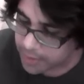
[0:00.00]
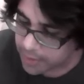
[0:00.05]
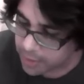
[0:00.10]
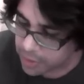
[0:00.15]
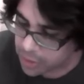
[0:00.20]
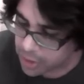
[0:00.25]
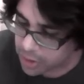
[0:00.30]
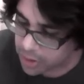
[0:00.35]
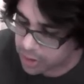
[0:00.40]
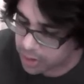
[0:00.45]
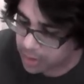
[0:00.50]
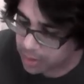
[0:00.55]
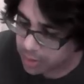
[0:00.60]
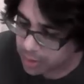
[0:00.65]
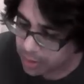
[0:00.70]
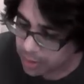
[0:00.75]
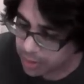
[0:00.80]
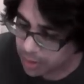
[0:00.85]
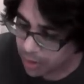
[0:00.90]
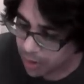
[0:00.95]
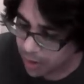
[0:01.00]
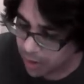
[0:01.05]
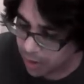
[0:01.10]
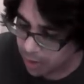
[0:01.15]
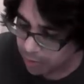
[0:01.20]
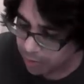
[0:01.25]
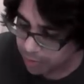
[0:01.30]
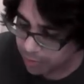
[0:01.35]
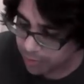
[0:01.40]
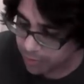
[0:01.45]
the kernel
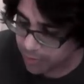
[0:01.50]
of